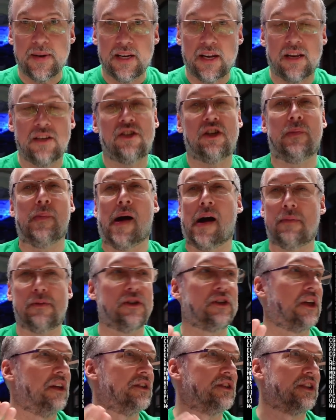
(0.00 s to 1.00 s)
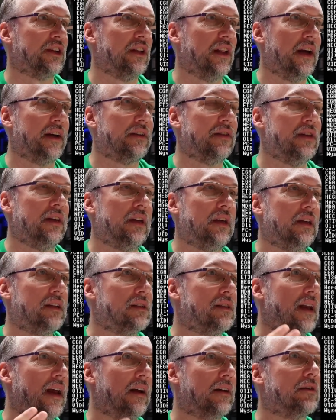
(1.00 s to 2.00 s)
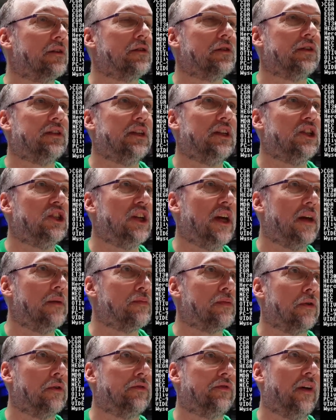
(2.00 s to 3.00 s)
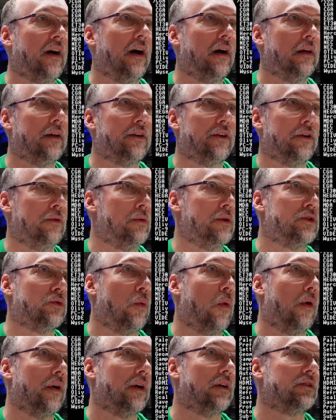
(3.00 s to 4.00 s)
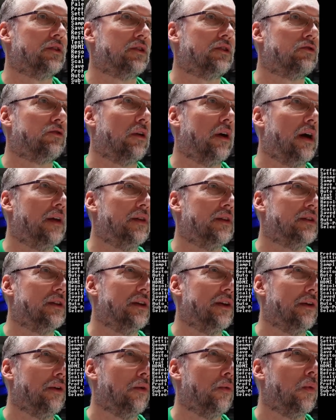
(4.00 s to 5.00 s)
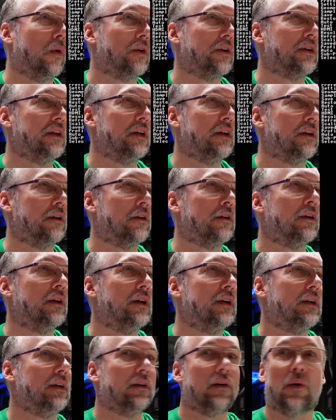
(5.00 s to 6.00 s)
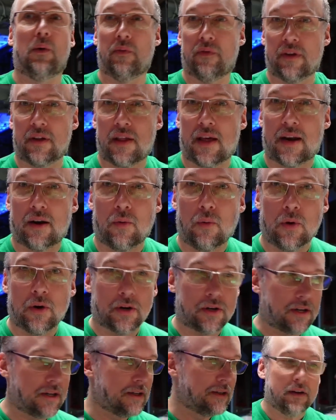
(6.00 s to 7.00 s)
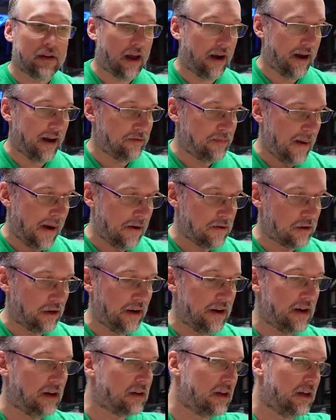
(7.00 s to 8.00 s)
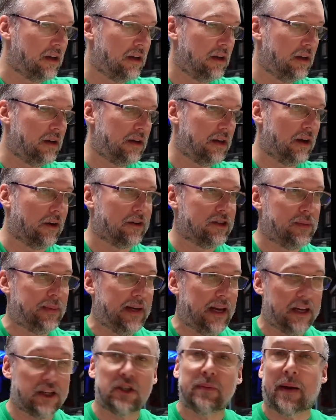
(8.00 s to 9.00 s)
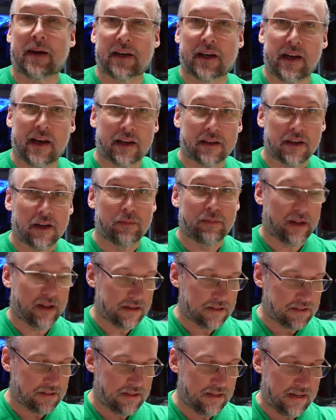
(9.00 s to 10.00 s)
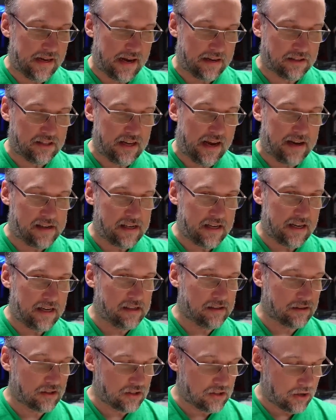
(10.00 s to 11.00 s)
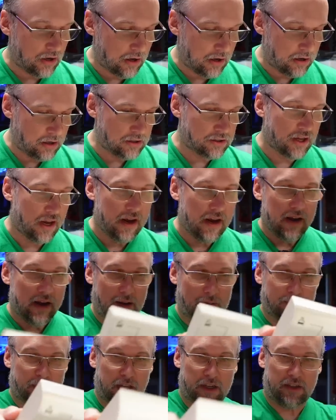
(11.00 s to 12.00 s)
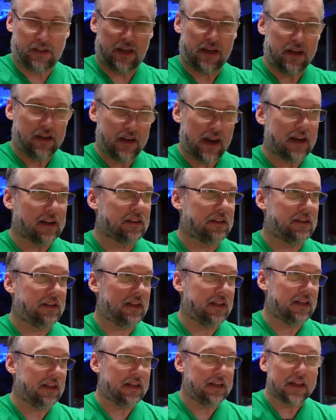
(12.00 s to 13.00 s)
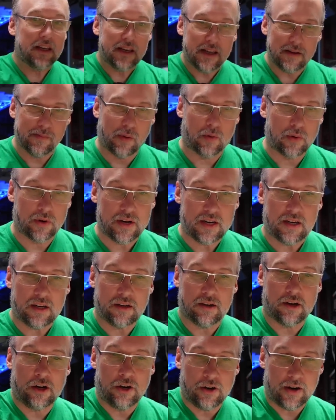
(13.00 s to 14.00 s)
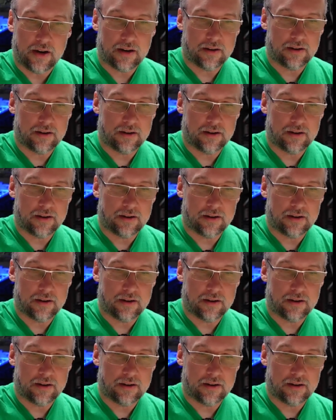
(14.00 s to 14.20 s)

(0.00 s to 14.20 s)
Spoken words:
to HDMI, I'm just going to select the standard CGA profile. I don't know which one. I'll just try this new one here. Hopefully that'll work. I have power connected, the RGB to HDMI connected, plus the XT IDE installed. I plugged in an XT keyboard here, and